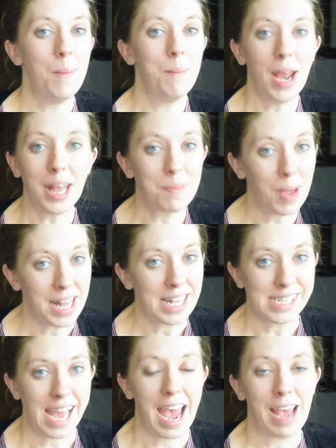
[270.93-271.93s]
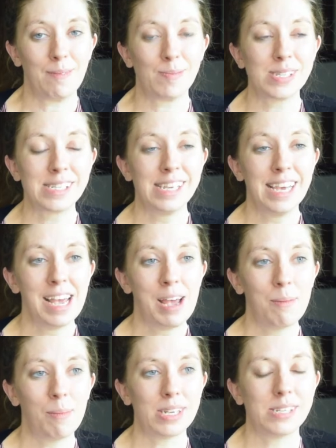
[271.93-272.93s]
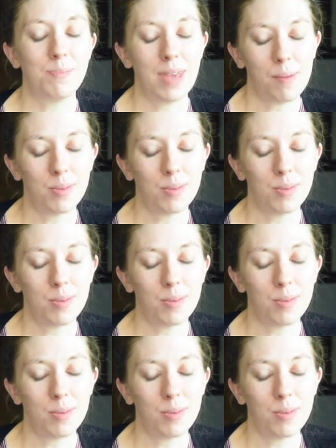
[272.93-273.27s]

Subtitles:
many, many times, but to be